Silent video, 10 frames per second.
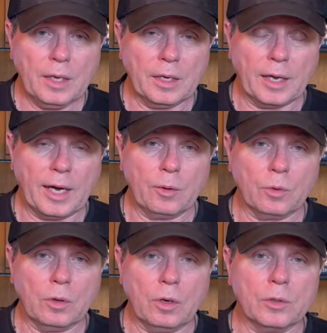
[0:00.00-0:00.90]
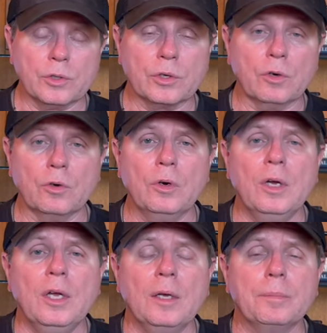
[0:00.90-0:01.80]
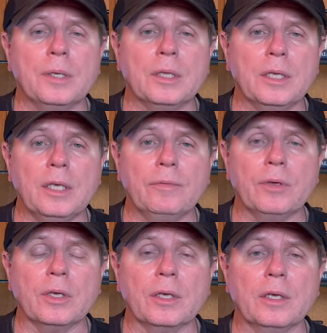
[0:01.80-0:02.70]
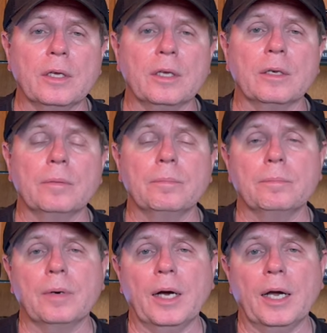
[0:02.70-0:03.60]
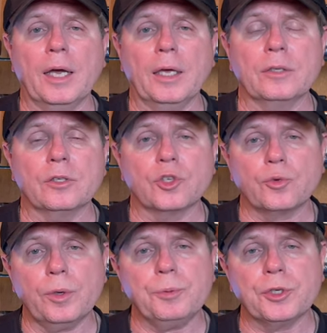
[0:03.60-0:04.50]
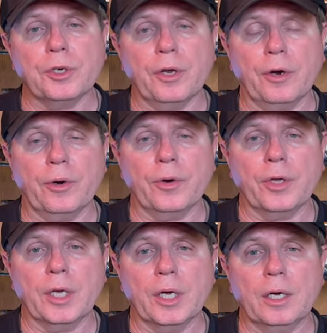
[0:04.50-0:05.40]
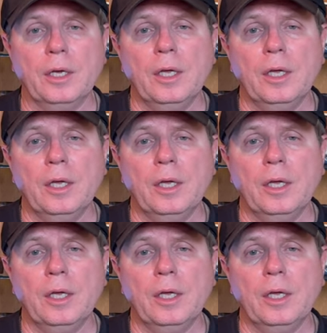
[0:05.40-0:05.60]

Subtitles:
And I will also be leaving in my description area